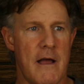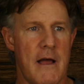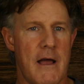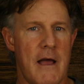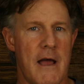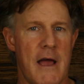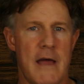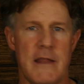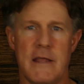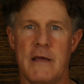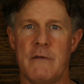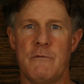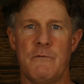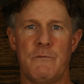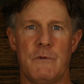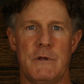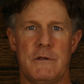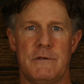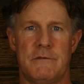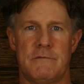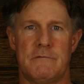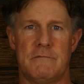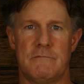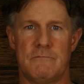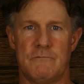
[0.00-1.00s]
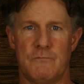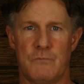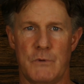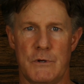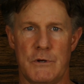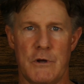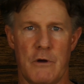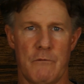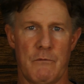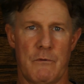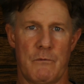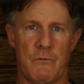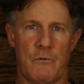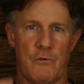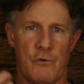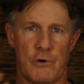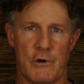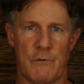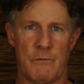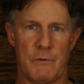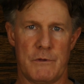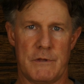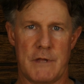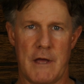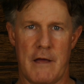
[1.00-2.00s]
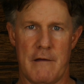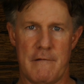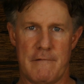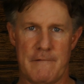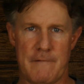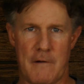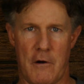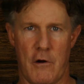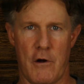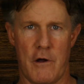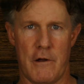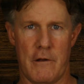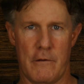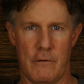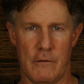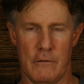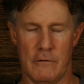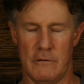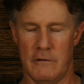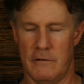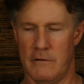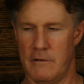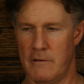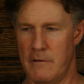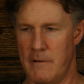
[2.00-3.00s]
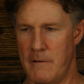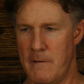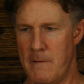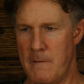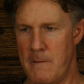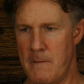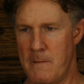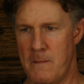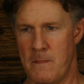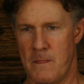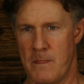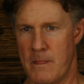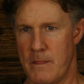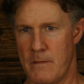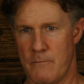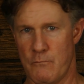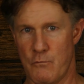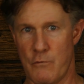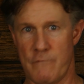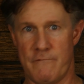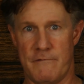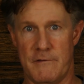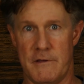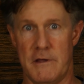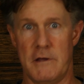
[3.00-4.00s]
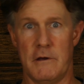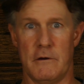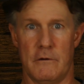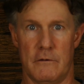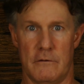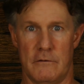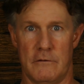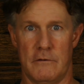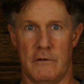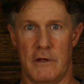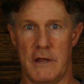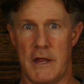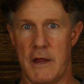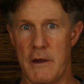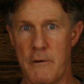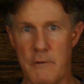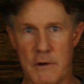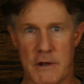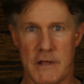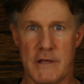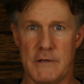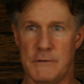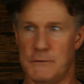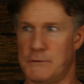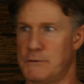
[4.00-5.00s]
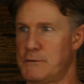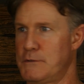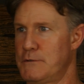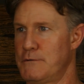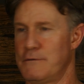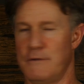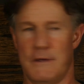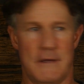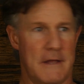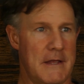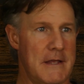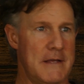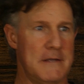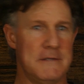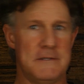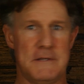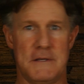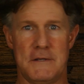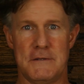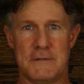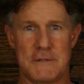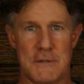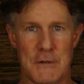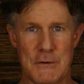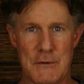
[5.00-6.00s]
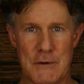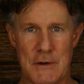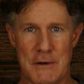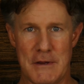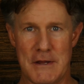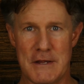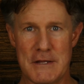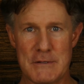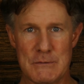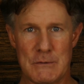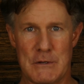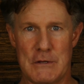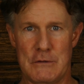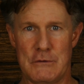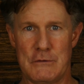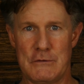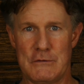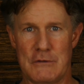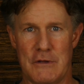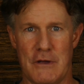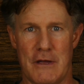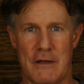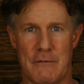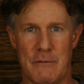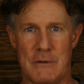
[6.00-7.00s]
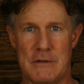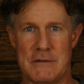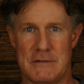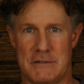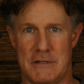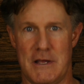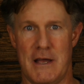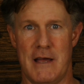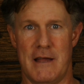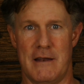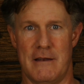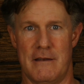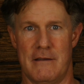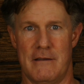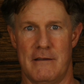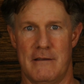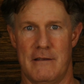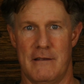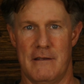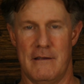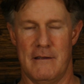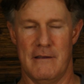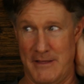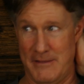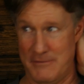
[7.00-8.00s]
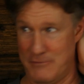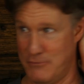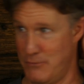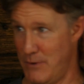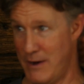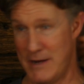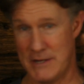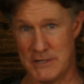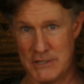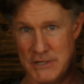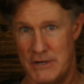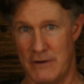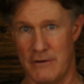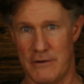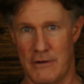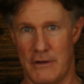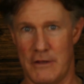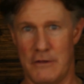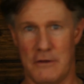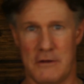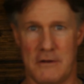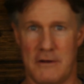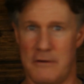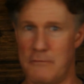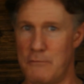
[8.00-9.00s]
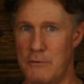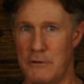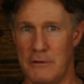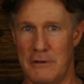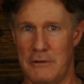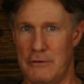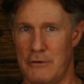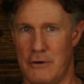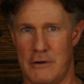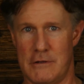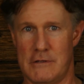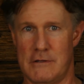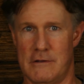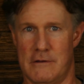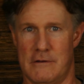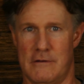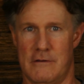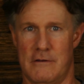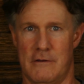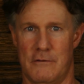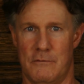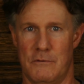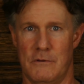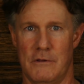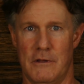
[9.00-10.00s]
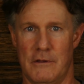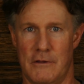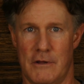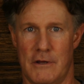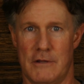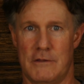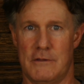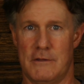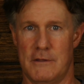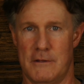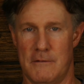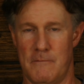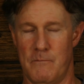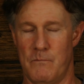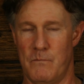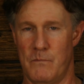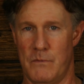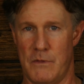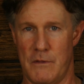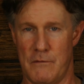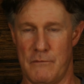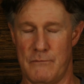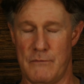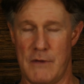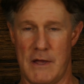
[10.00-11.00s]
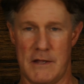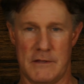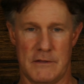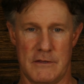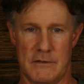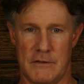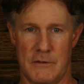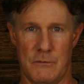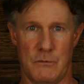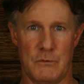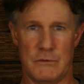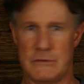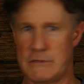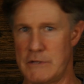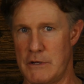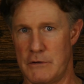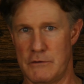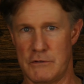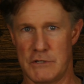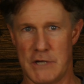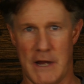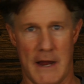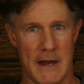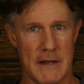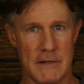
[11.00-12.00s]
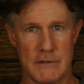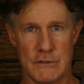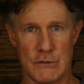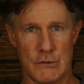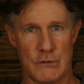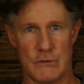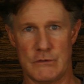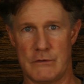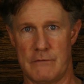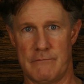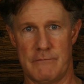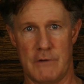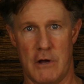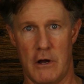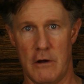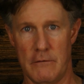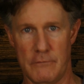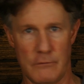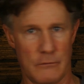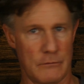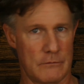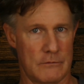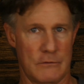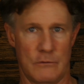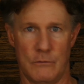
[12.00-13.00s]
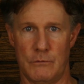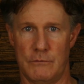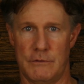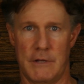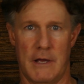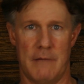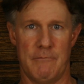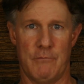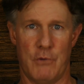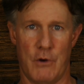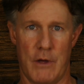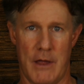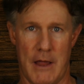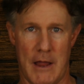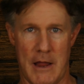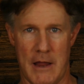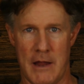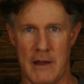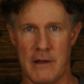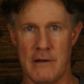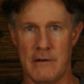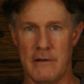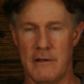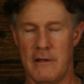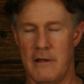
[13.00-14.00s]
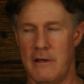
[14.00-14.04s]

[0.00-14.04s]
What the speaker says: And then we're not rewarded with that final reveal. Here it is. Like, here's the interior. Here's what it looks like when it's done. Great shelter. I really liked it. I really liked the fact that there was no chainsaws involved. It was all done by hand.